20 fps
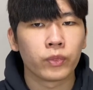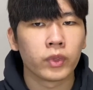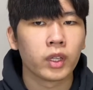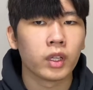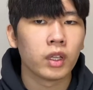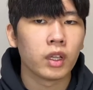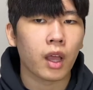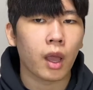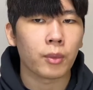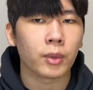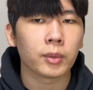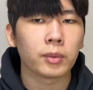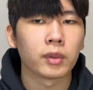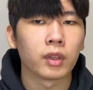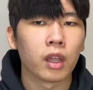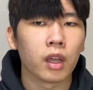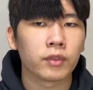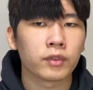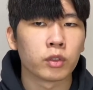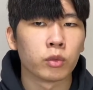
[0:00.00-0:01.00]
Uh, people
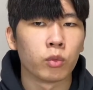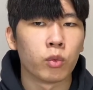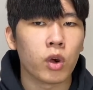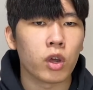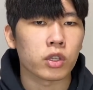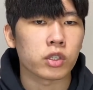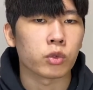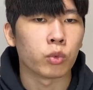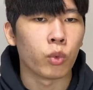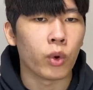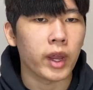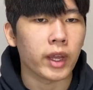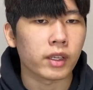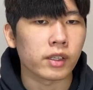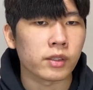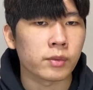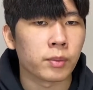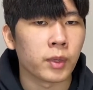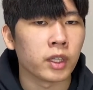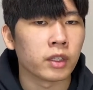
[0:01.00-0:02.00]
love to watch whales,
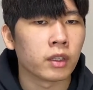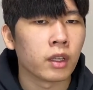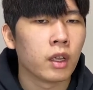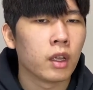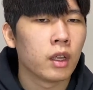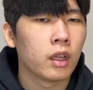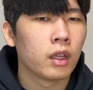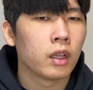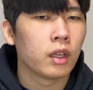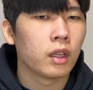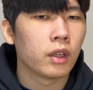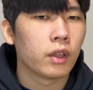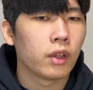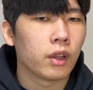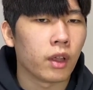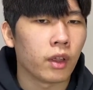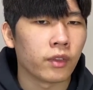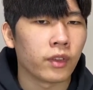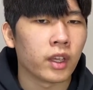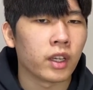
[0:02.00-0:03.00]
but uh,
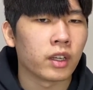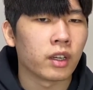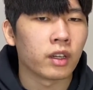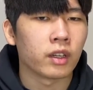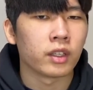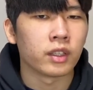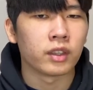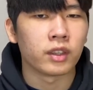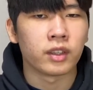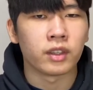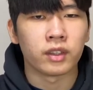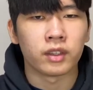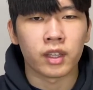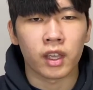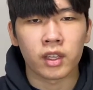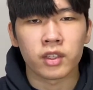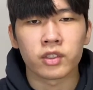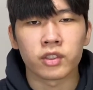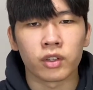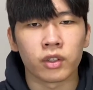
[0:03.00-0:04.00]
they are in
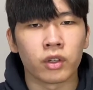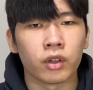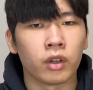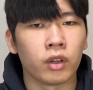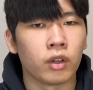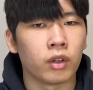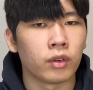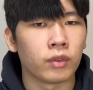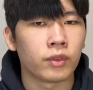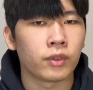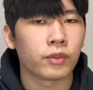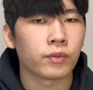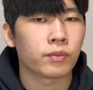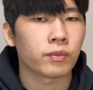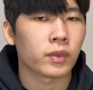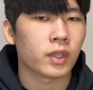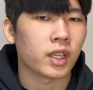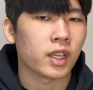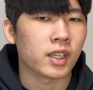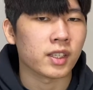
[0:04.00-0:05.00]
danger of
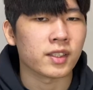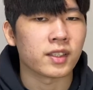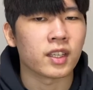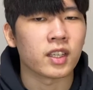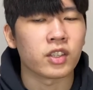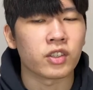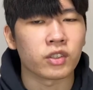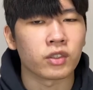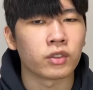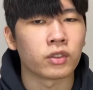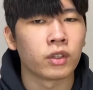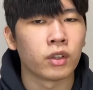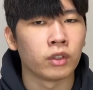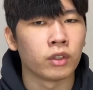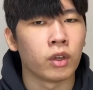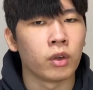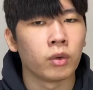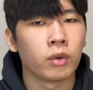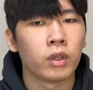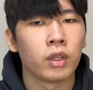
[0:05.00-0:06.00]
extinction, you know.
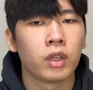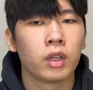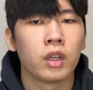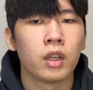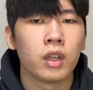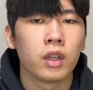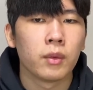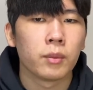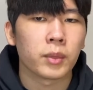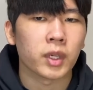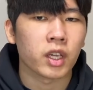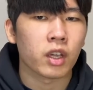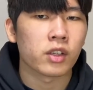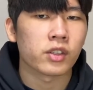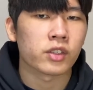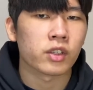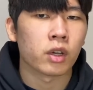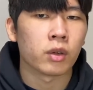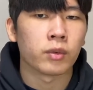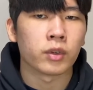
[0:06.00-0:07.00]
Because
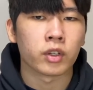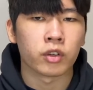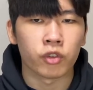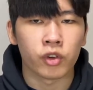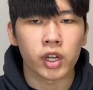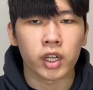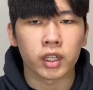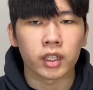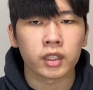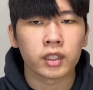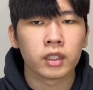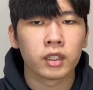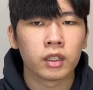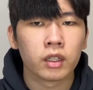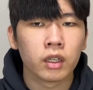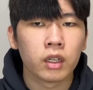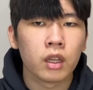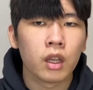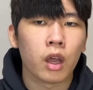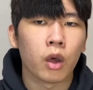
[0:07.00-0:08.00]
of greed,
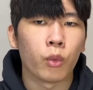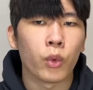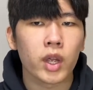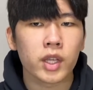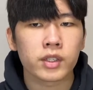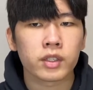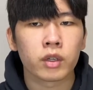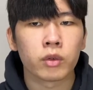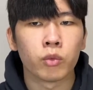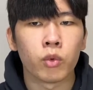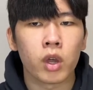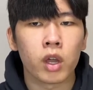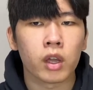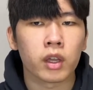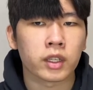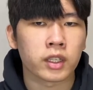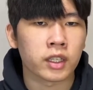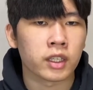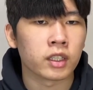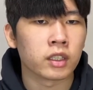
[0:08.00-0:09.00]
whales were
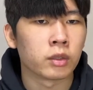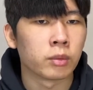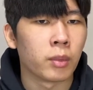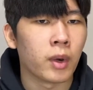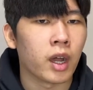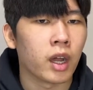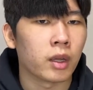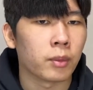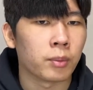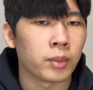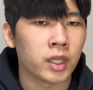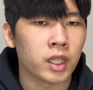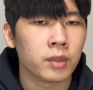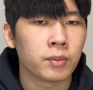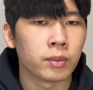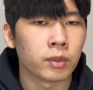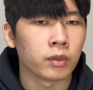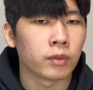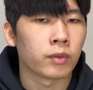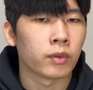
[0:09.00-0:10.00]
killed by
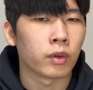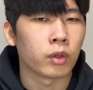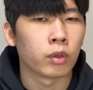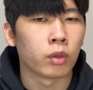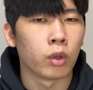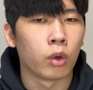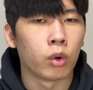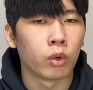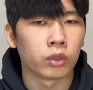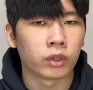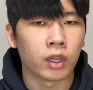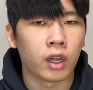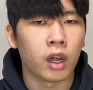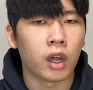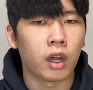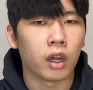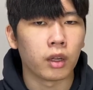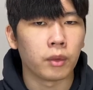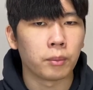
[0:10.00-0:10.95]
people for a long time.